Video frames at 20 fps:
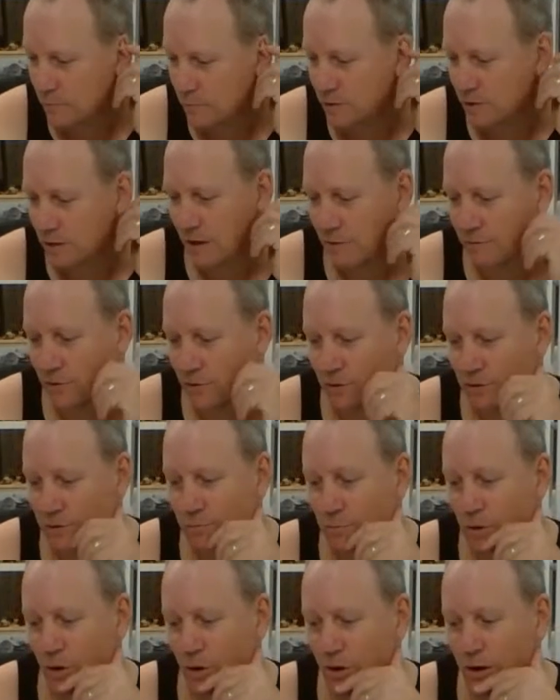stuff I was
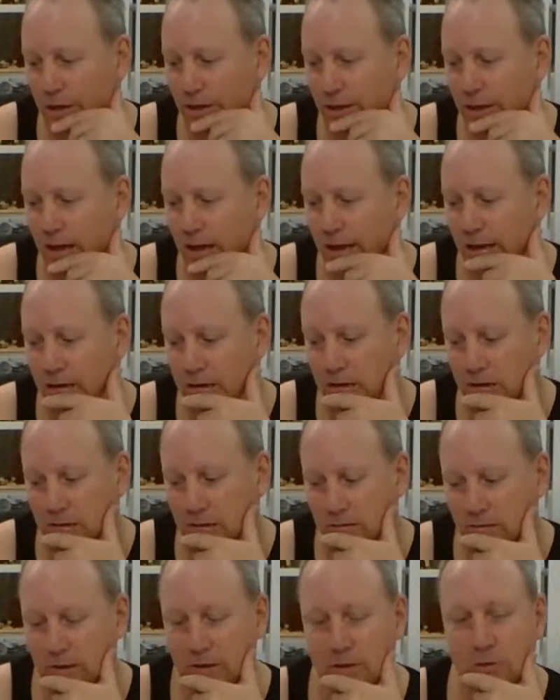buying then.
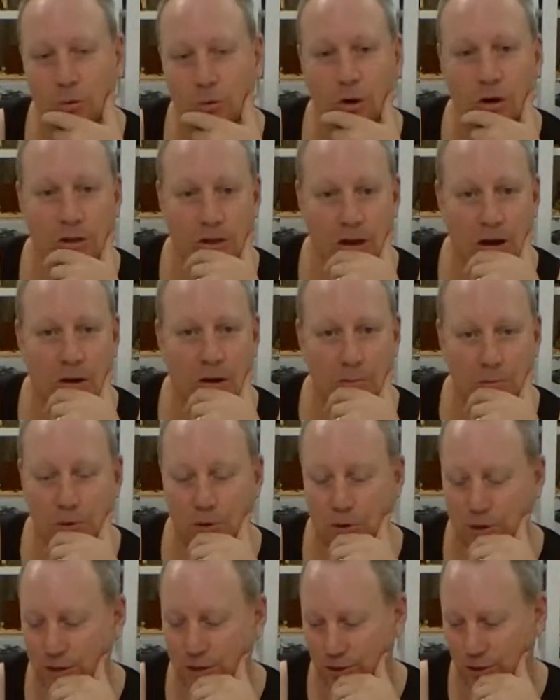And that's why I know I
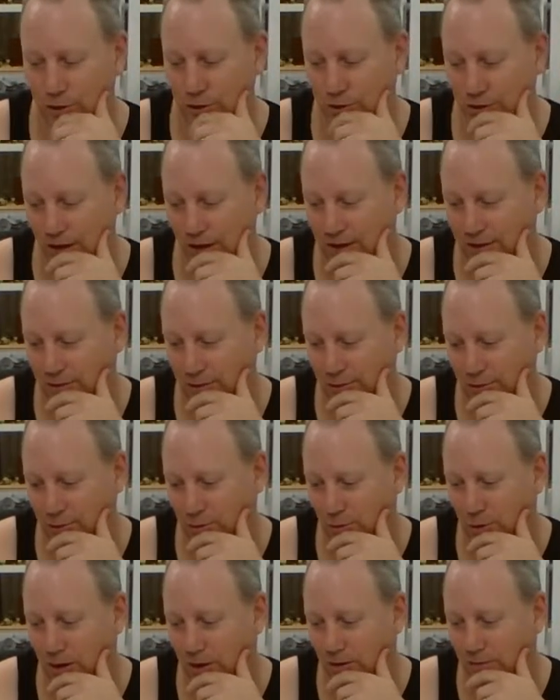bought it in
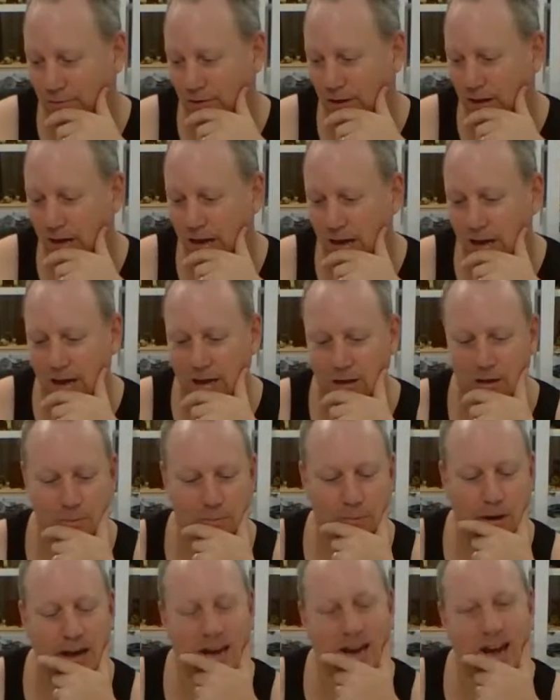2012, and I
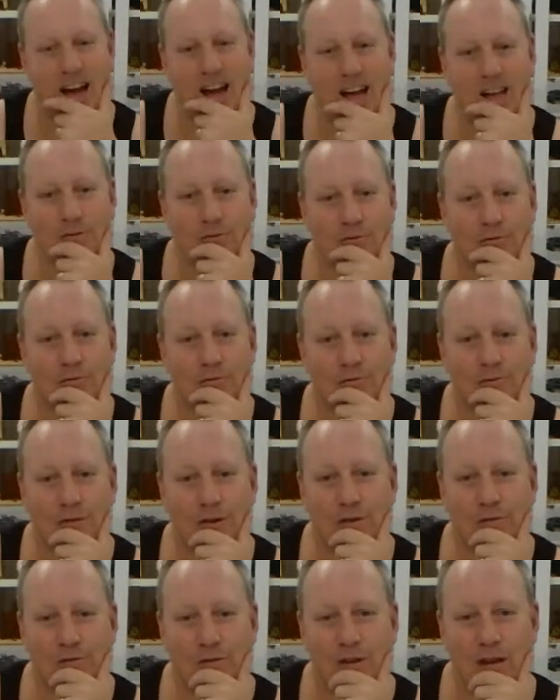paid
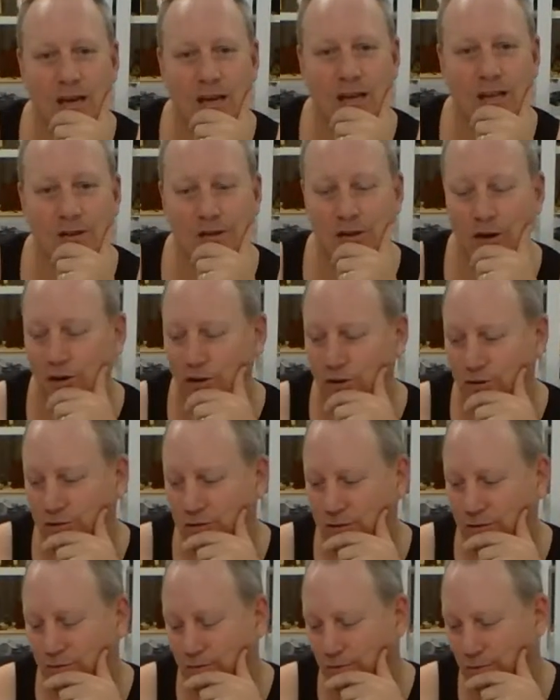
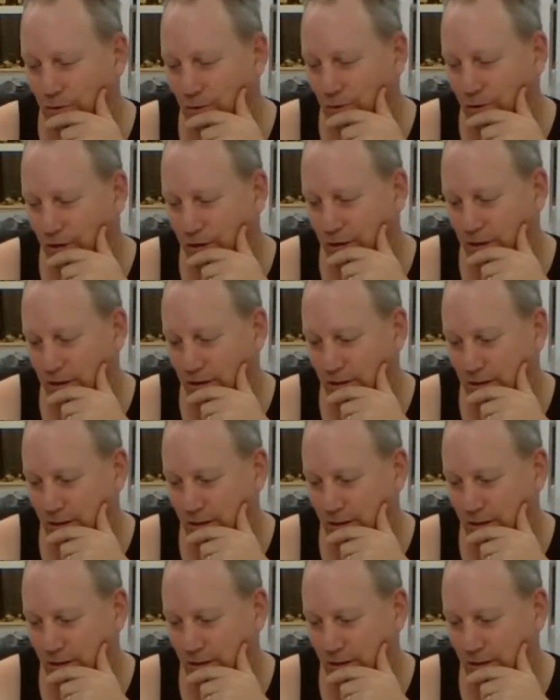$115 for it,